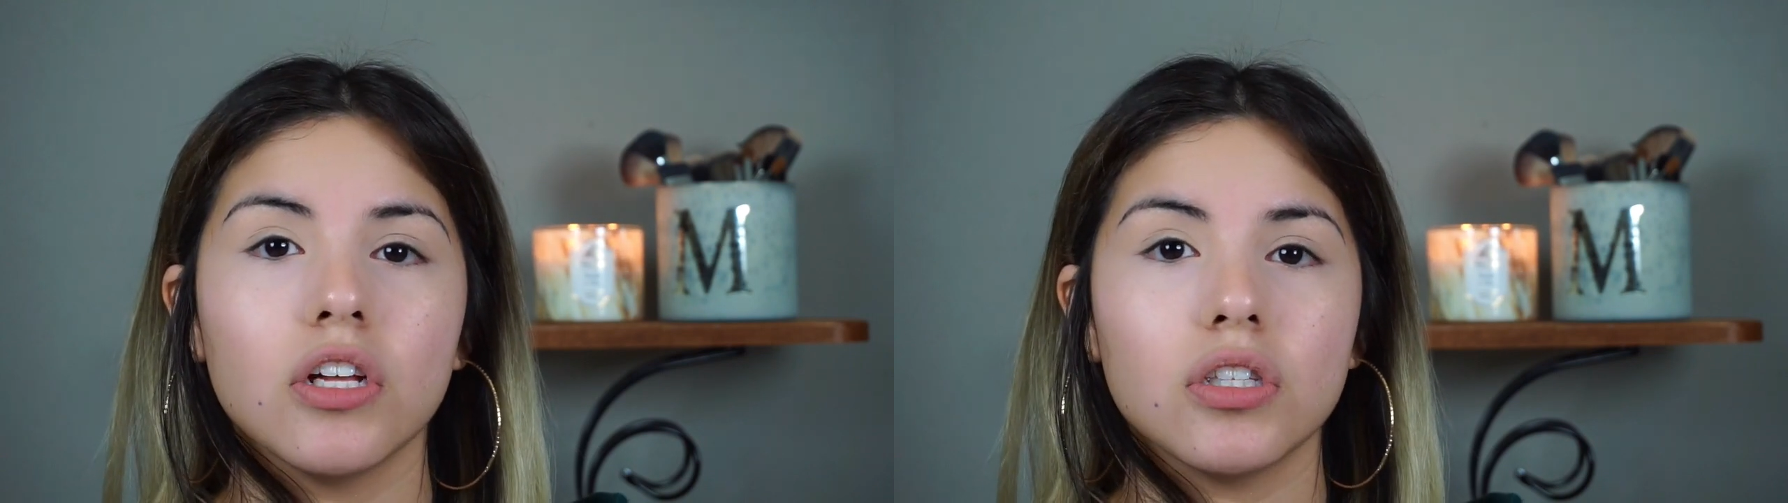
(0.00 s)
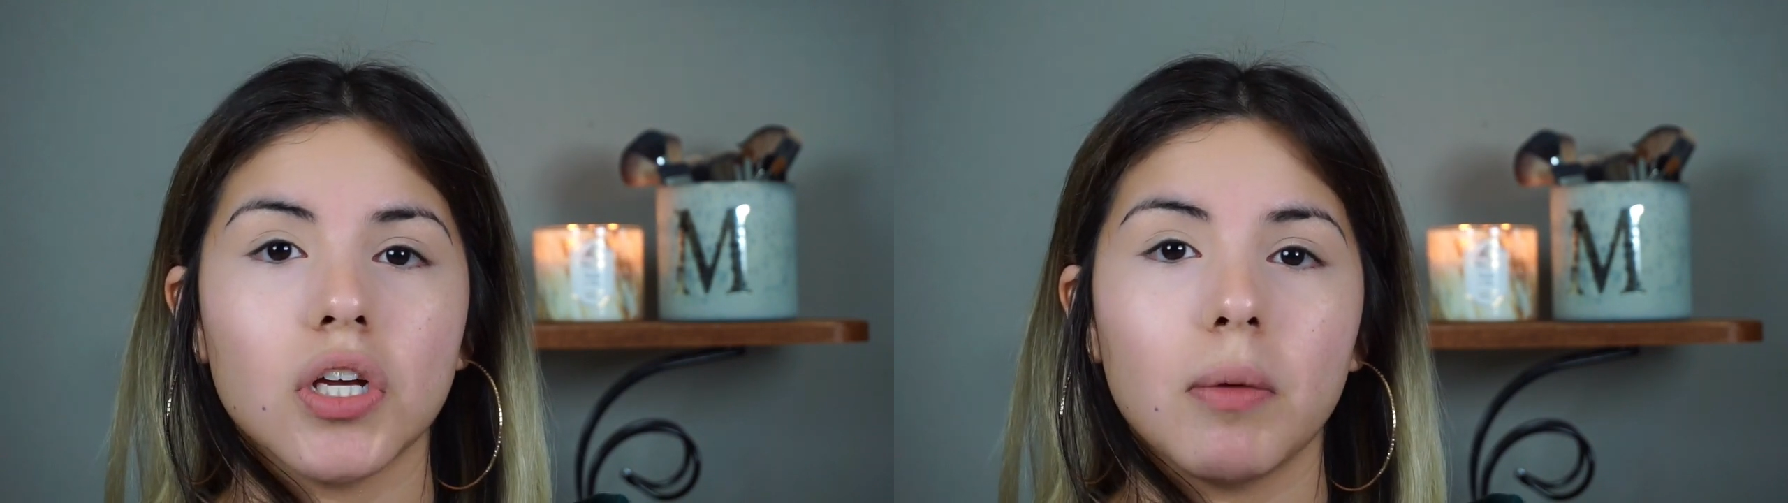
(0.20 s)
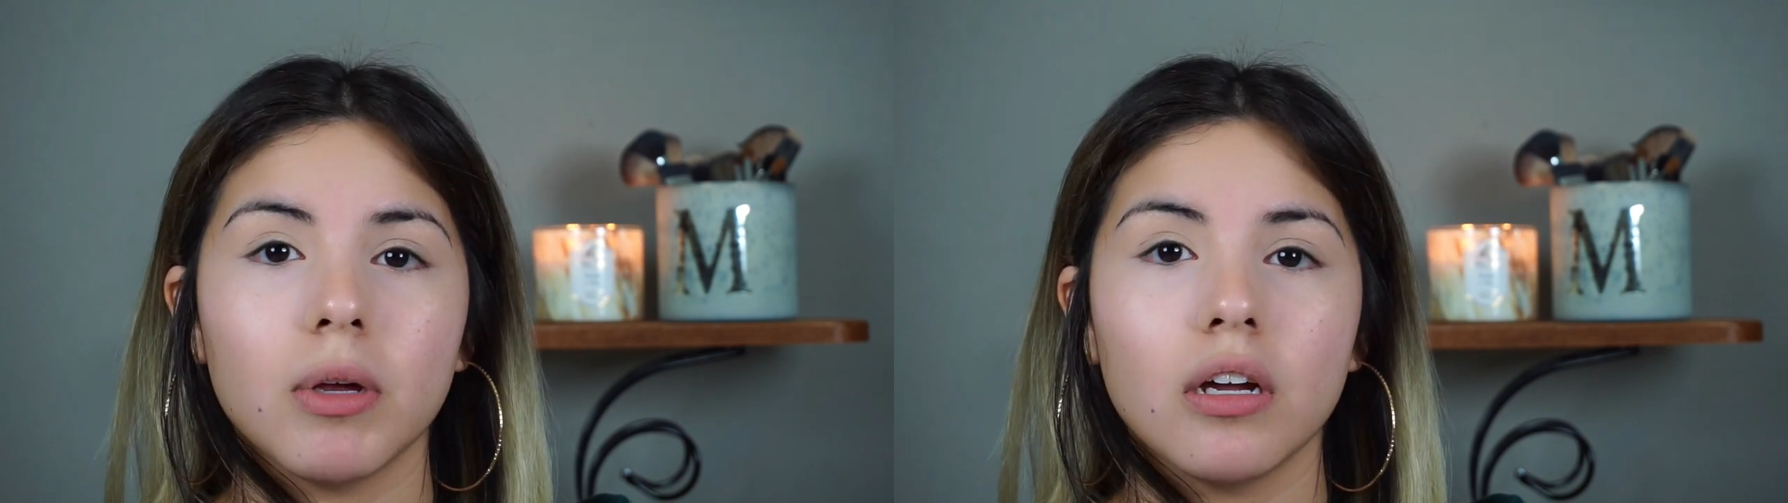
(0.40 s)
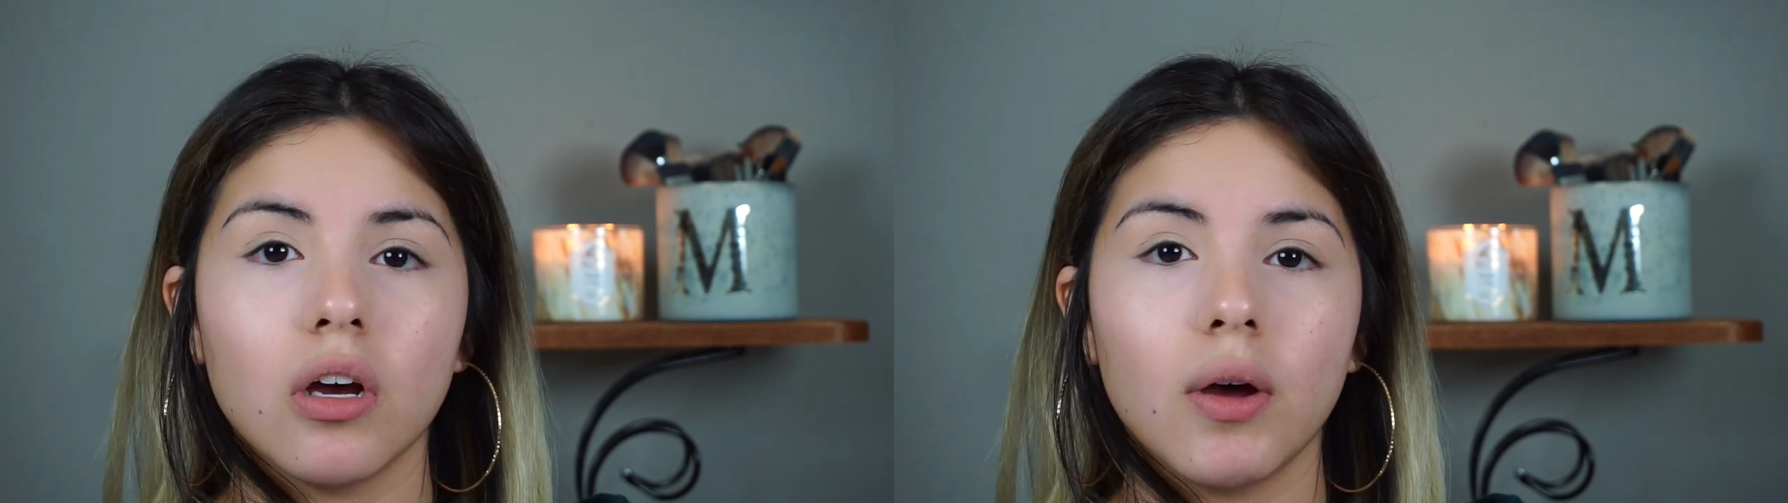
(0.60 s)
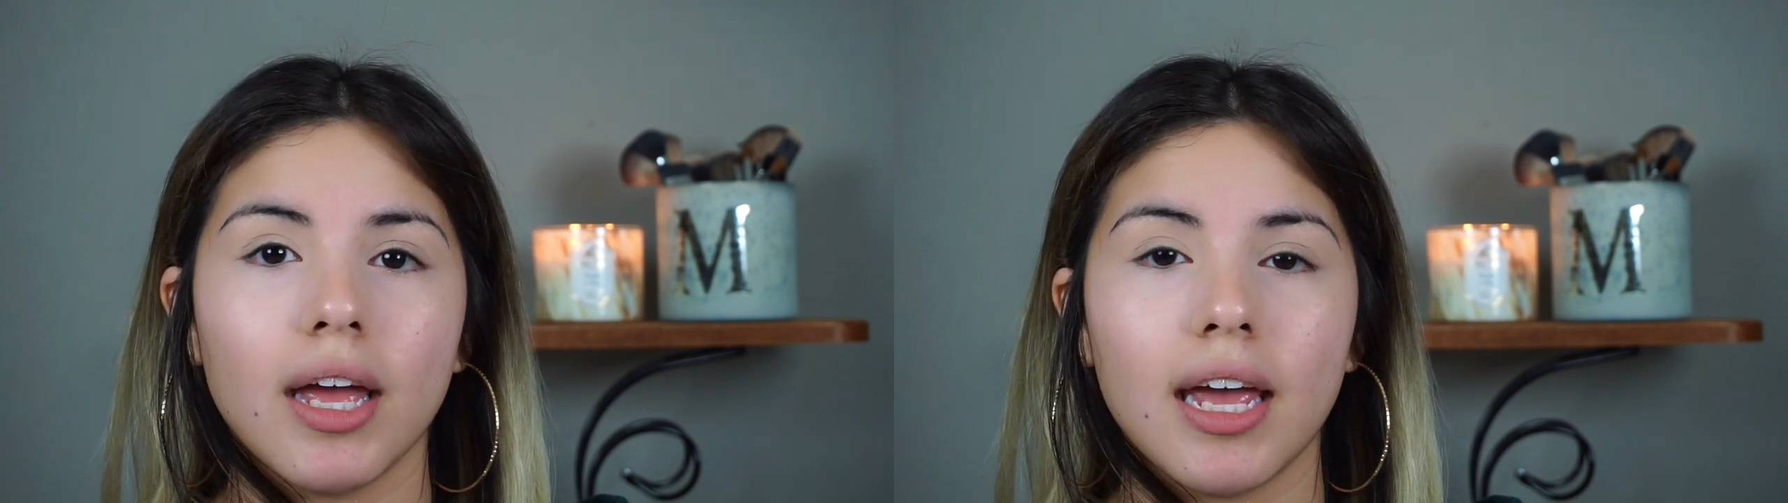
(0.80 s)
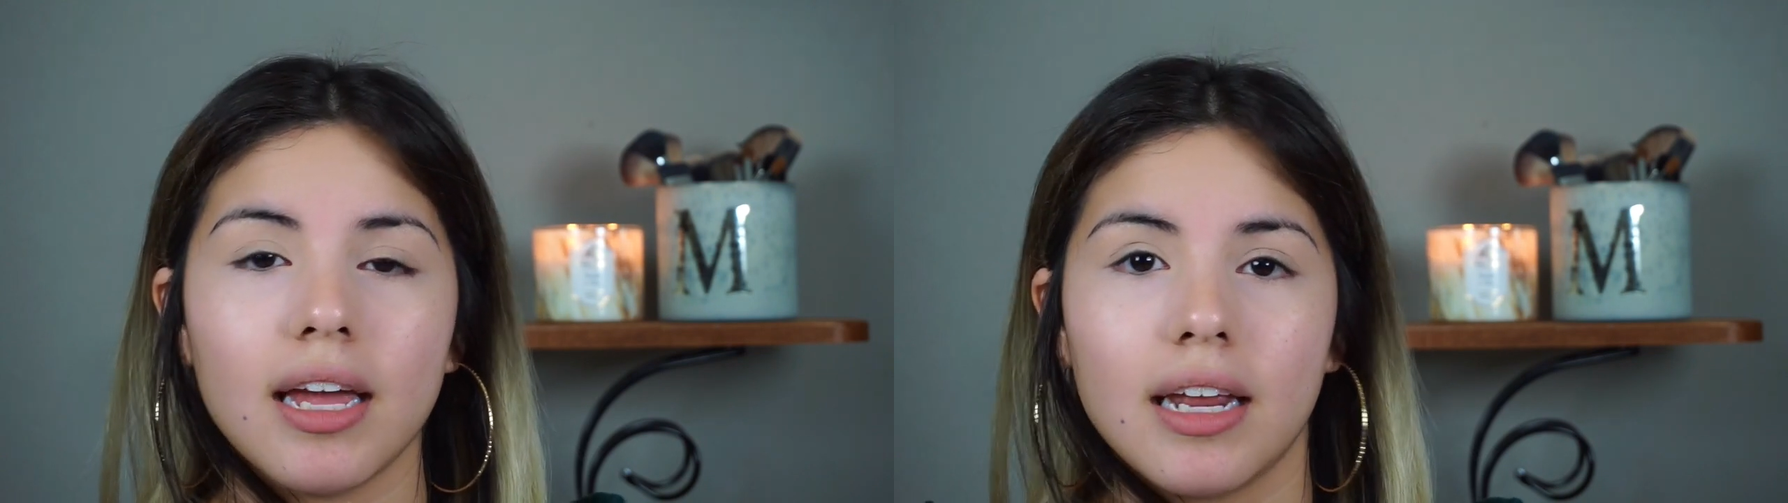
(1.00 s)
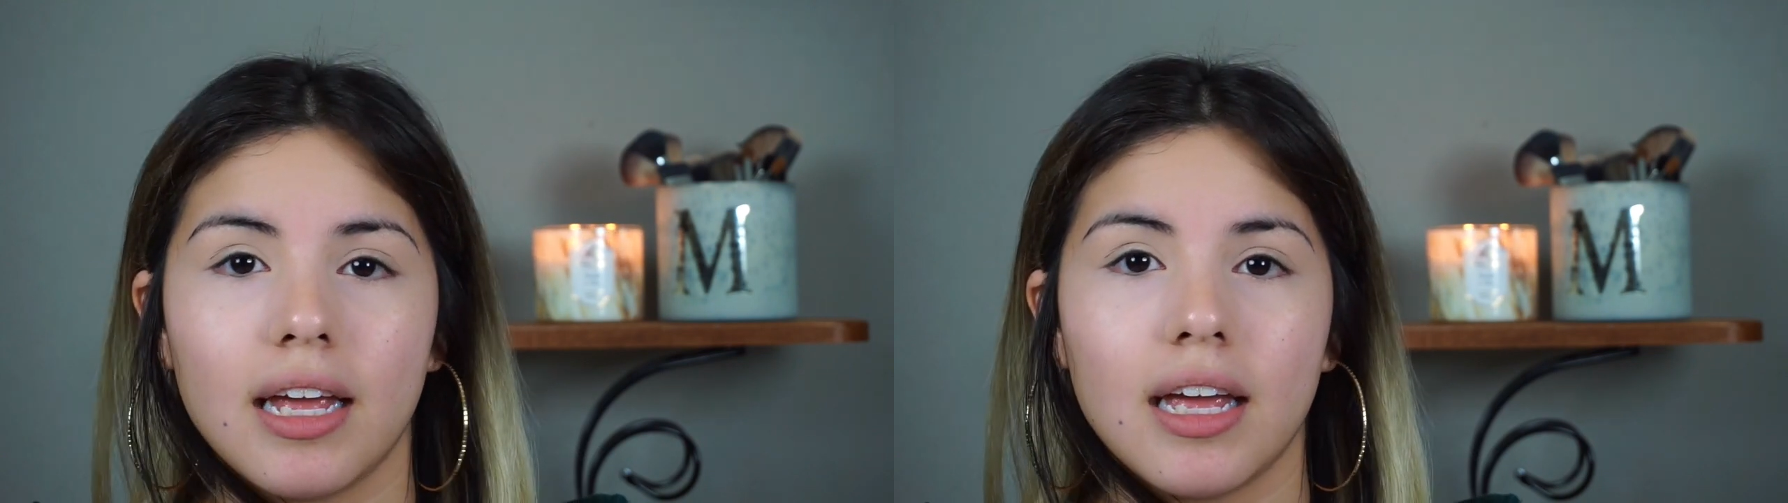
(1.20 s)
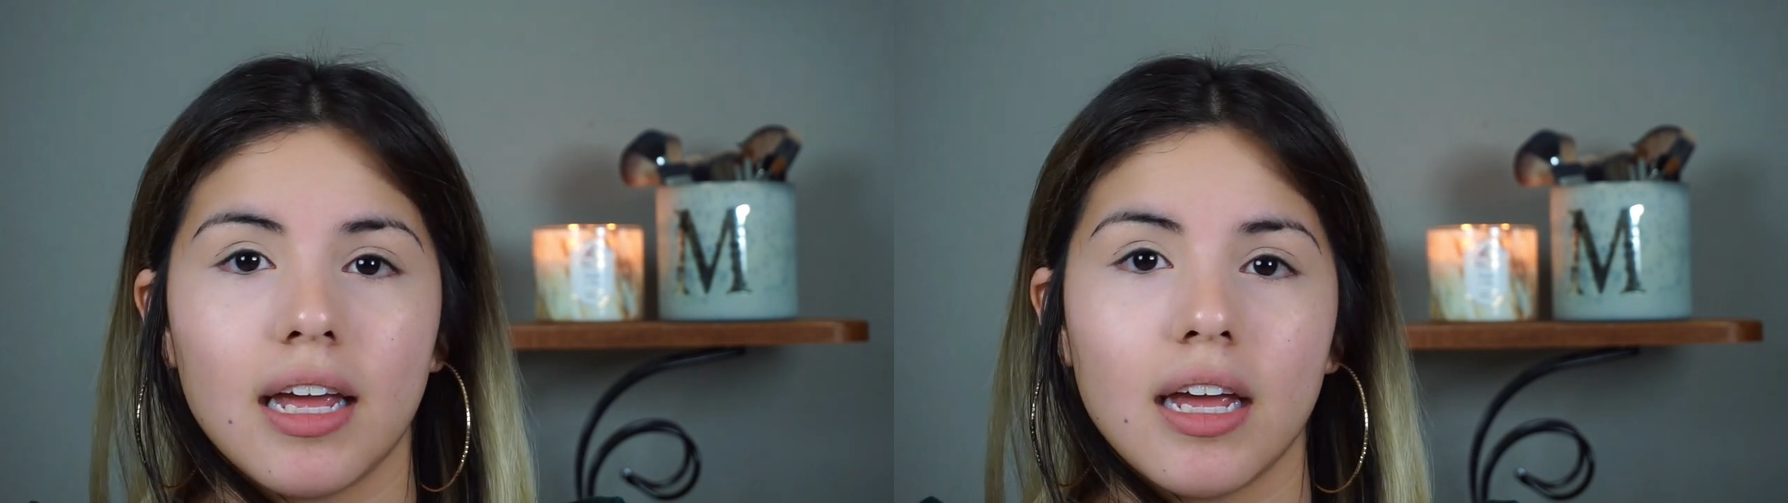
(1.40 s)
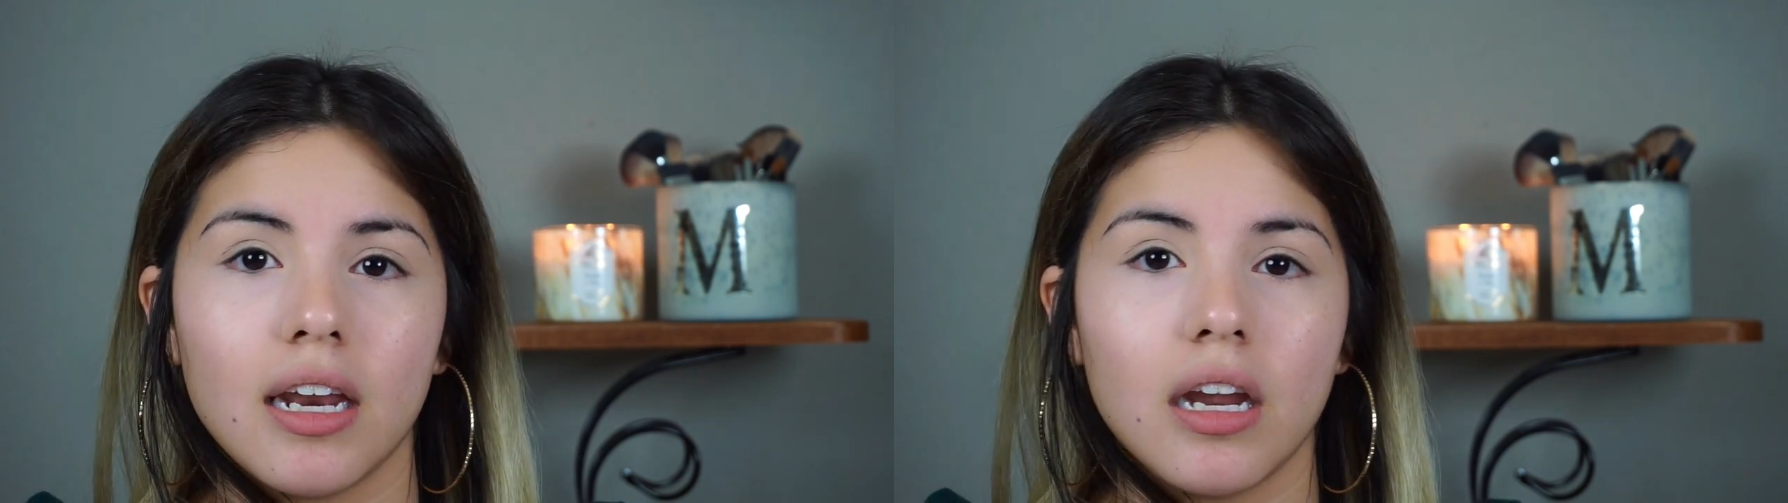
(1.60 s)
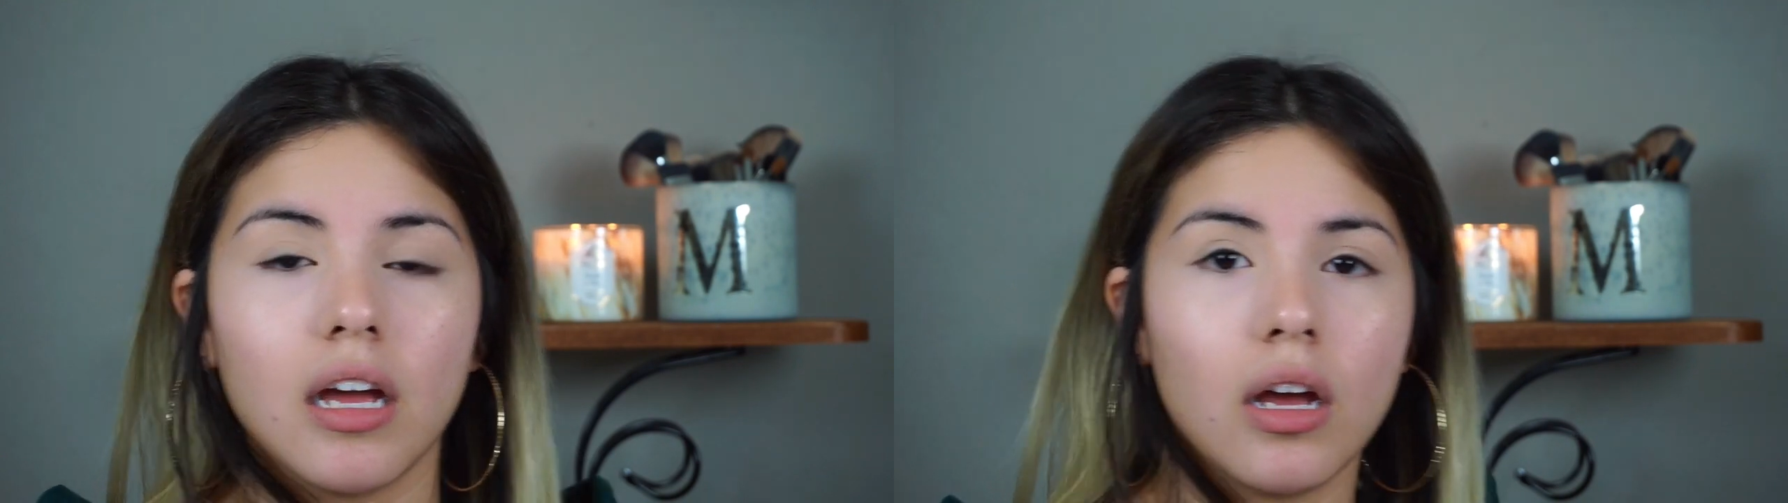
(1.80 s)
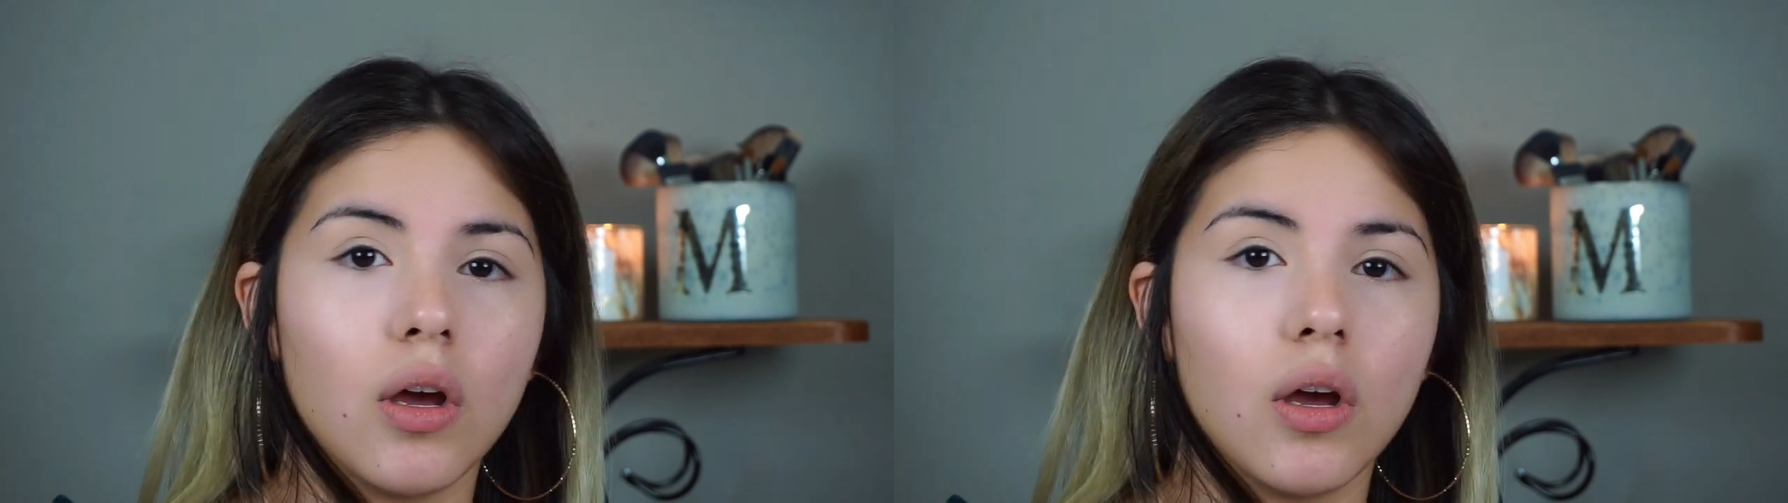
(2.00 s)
So I'm gonna go ahead and